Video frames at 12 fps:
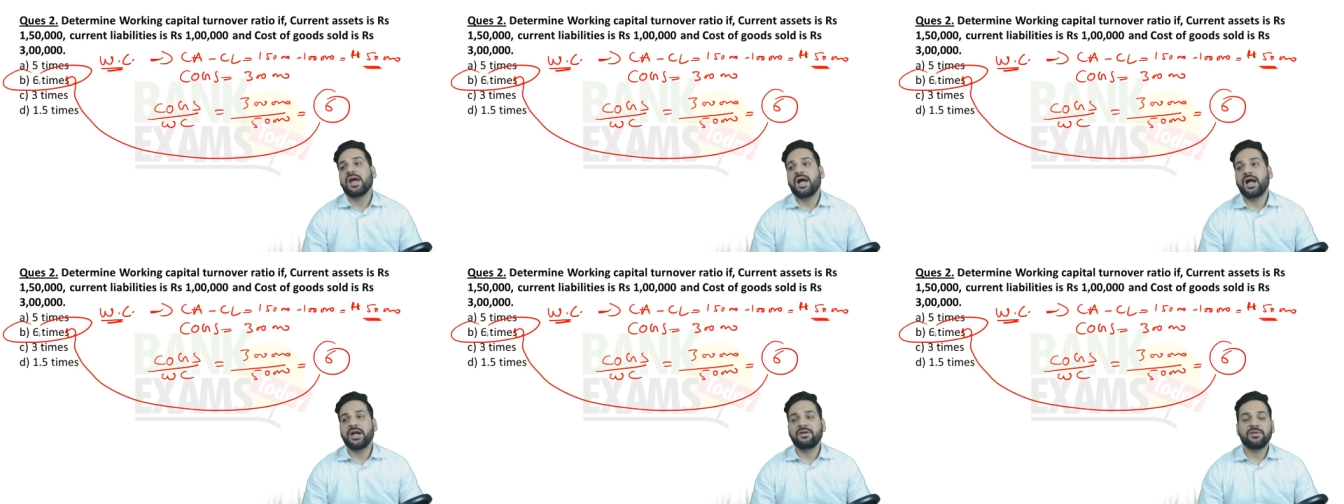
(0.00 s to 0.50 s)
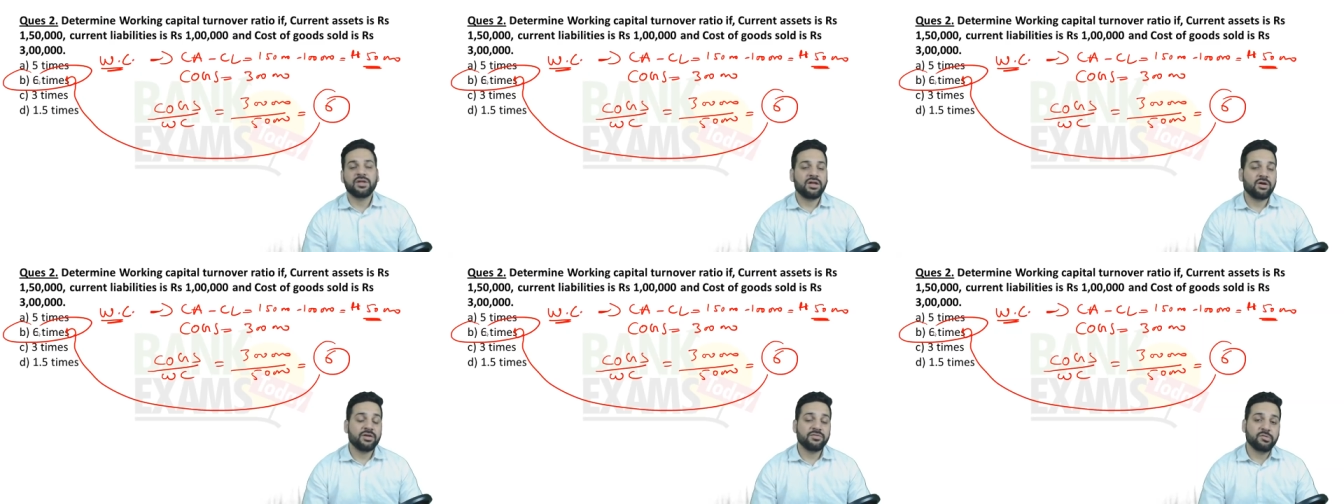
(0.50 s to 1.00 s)
and even a
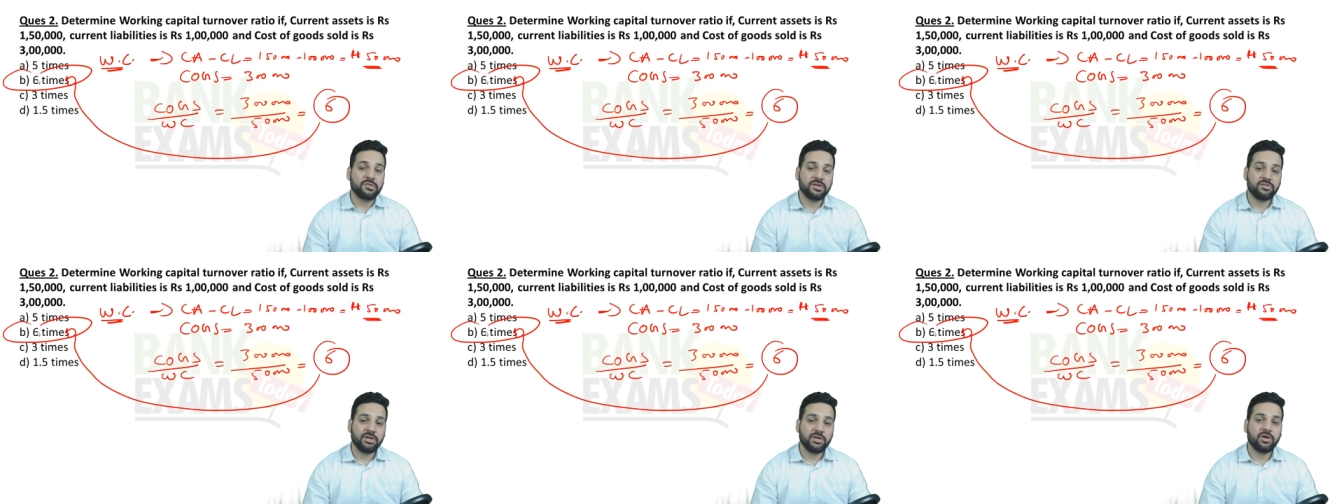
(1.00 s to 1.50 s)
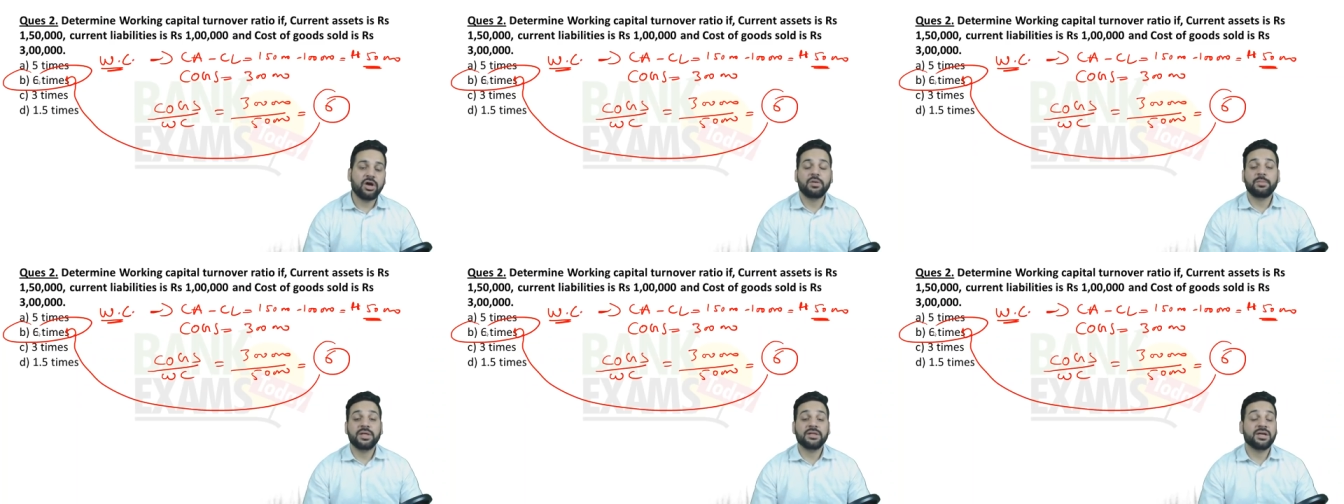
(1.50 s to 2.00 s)
lot of students actually
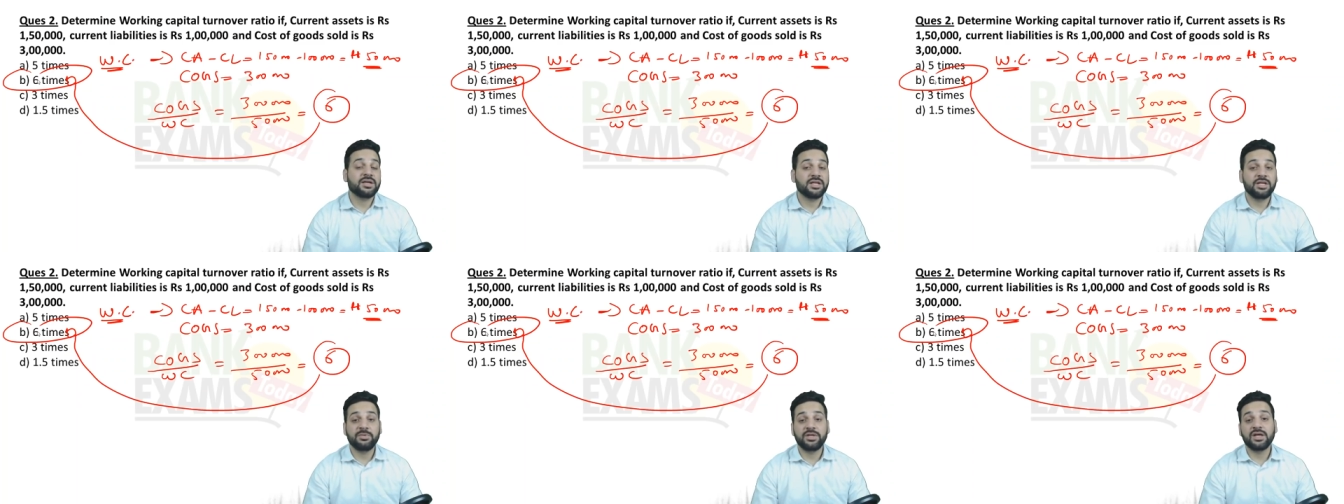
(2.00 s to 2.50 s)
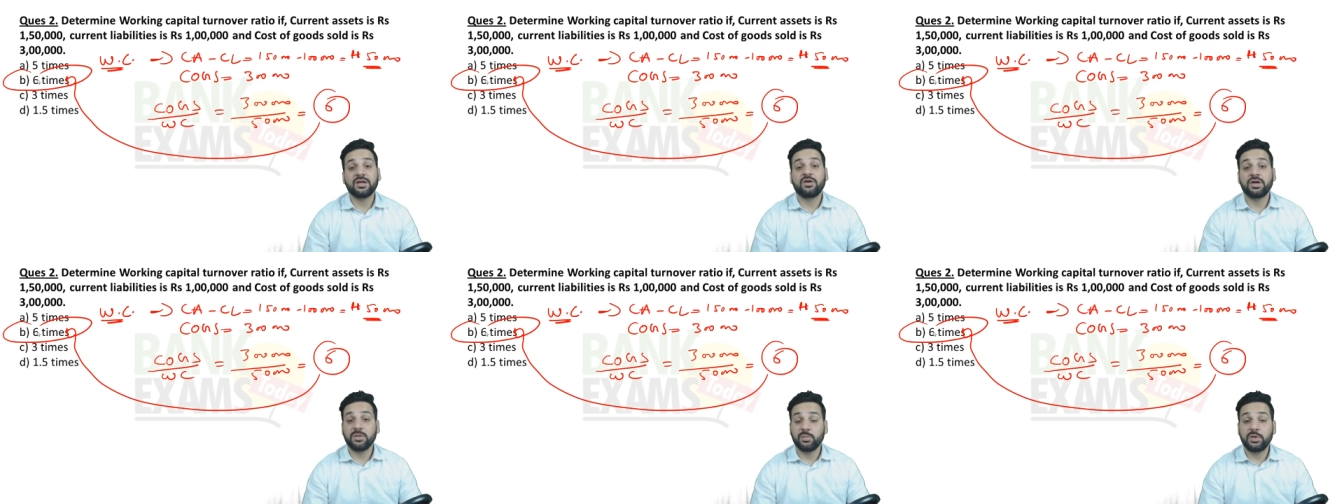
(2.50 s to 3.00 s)
called me and they are telling me they are
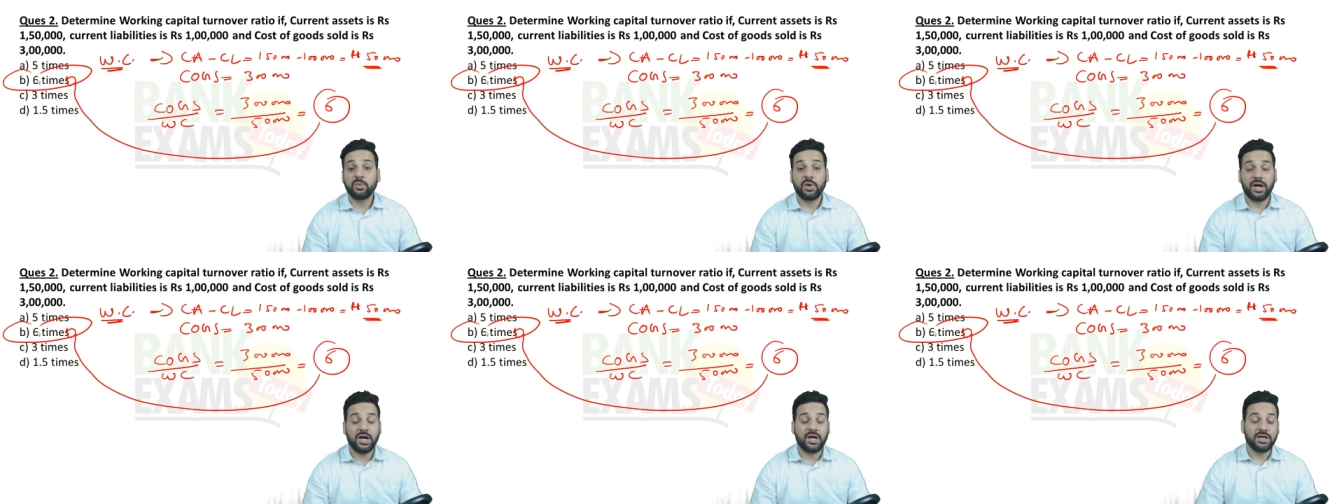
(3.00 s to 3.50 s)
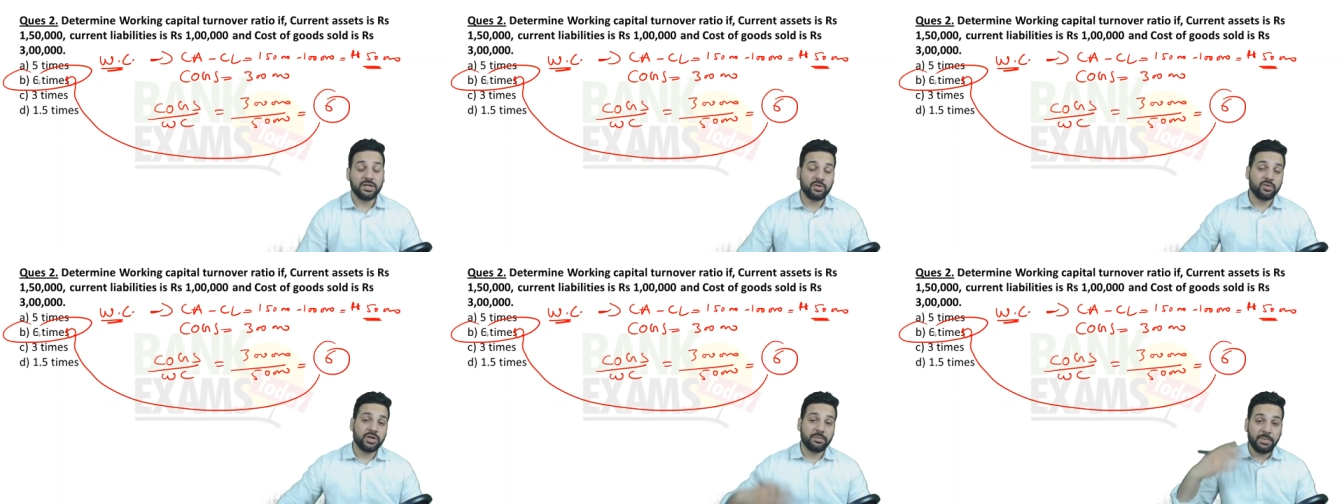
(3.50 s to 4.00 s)
not able to uh, you
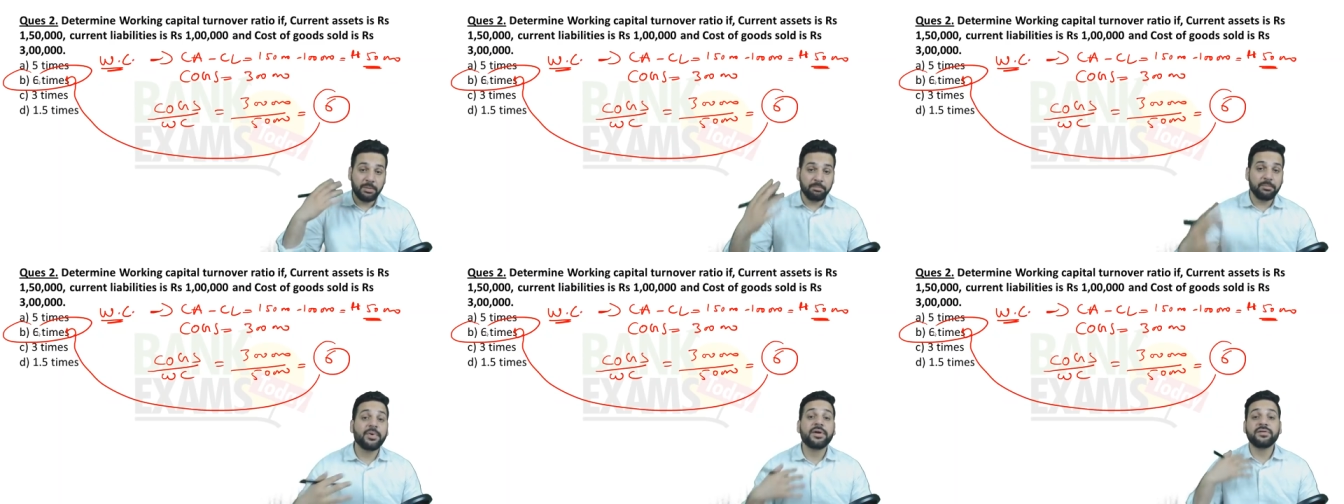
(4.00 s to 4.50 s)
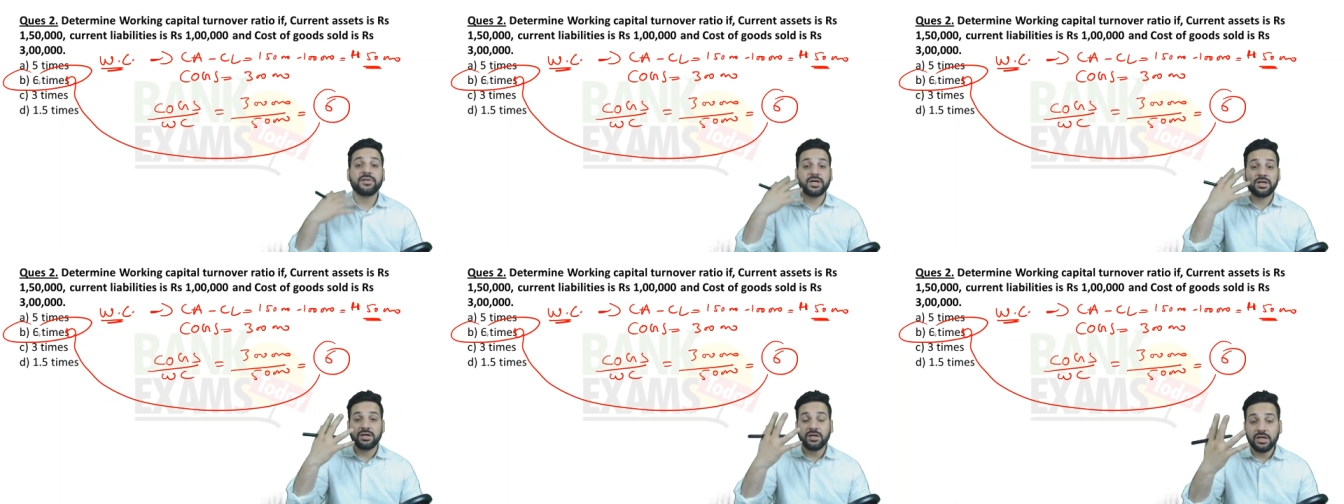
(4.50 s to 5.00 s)
know remember the